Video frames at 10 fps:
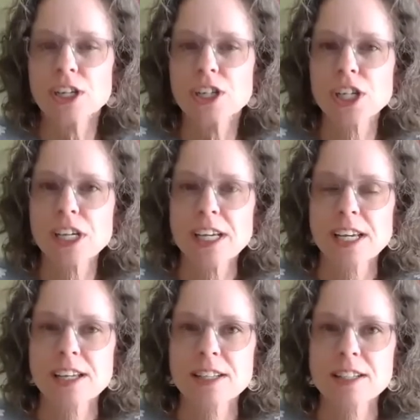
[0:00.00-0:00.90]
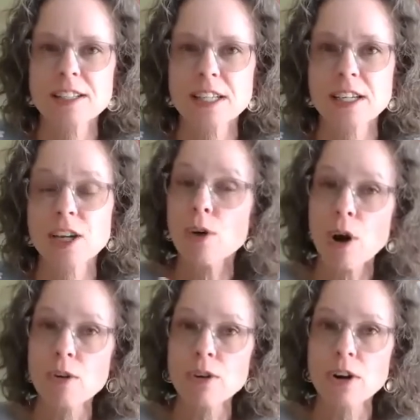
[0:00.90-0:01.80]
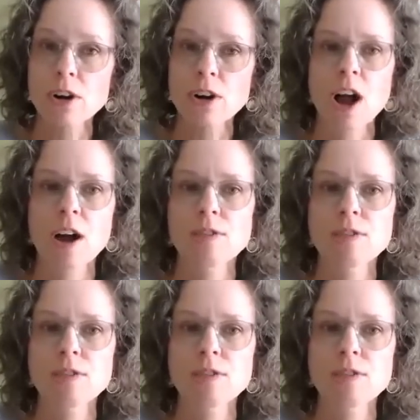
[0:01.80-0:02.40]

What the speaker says: She is the co-owner of